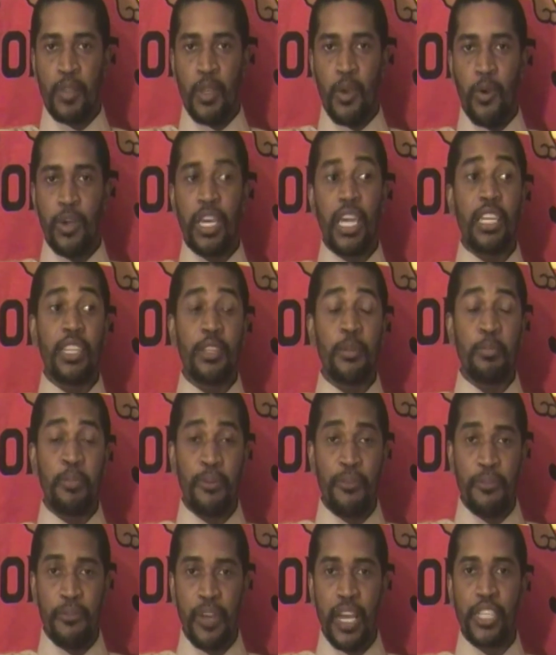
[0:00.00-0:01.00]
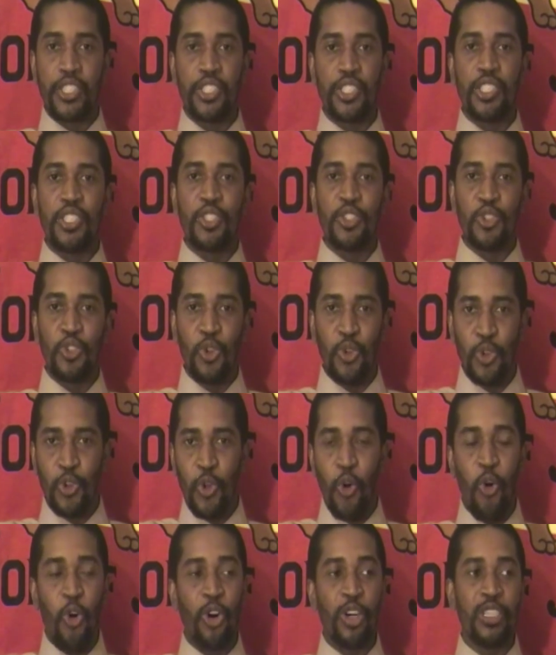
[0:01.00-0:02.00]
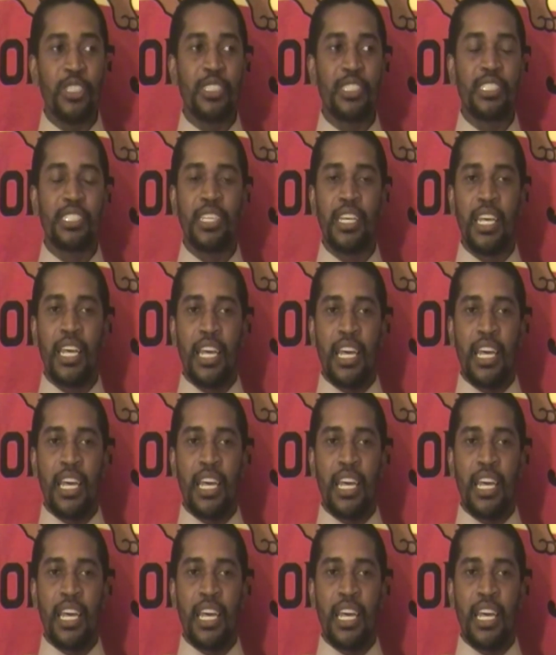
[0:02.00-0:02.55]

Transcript: Okay, the perfection, the laws,